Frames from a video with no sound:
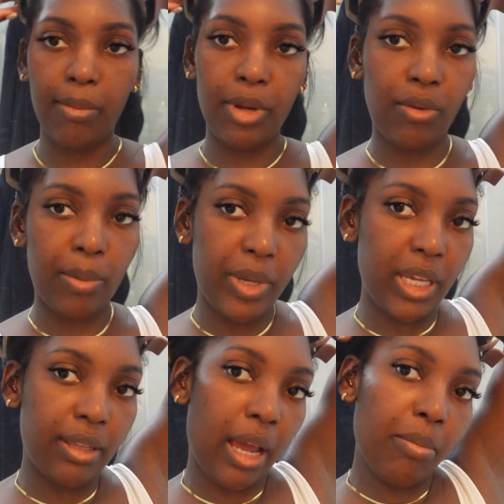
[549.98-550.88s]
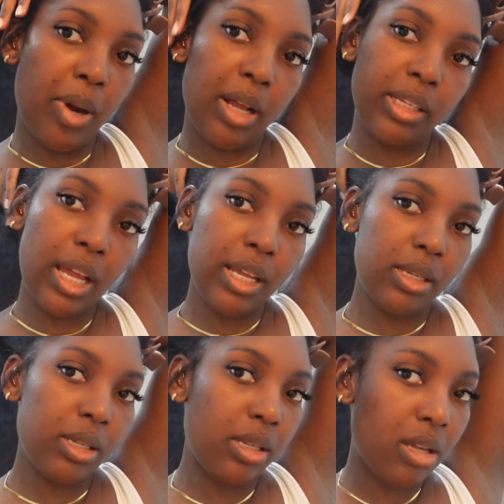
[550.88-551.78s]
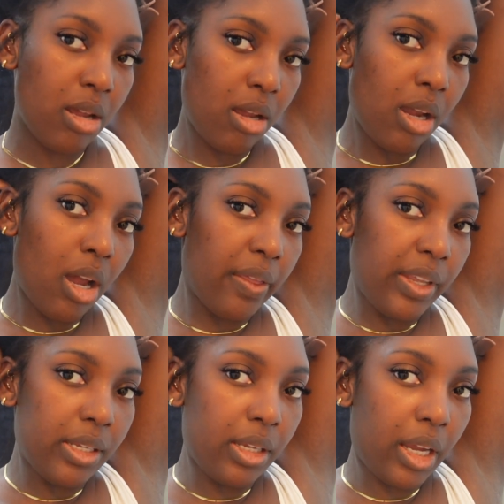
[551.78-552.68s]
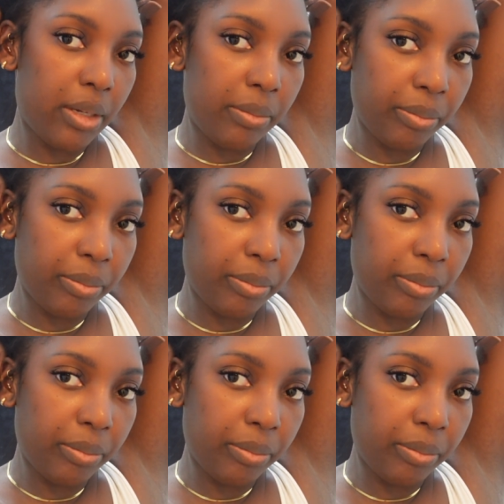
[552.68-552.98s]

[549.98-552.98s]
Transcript: I'm gonna repeat that process on this side.